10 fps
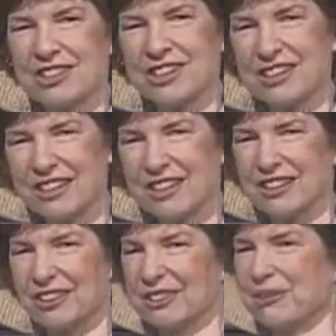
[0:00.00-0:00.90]

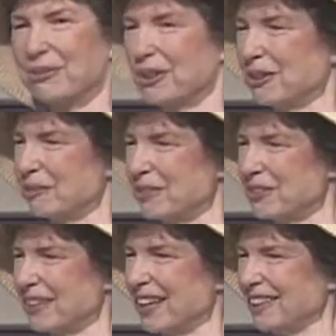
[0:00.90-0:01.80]
years with the
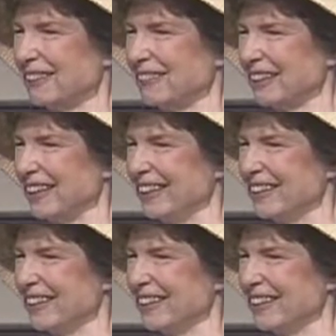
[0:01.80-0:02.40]
Fruitdale Grange.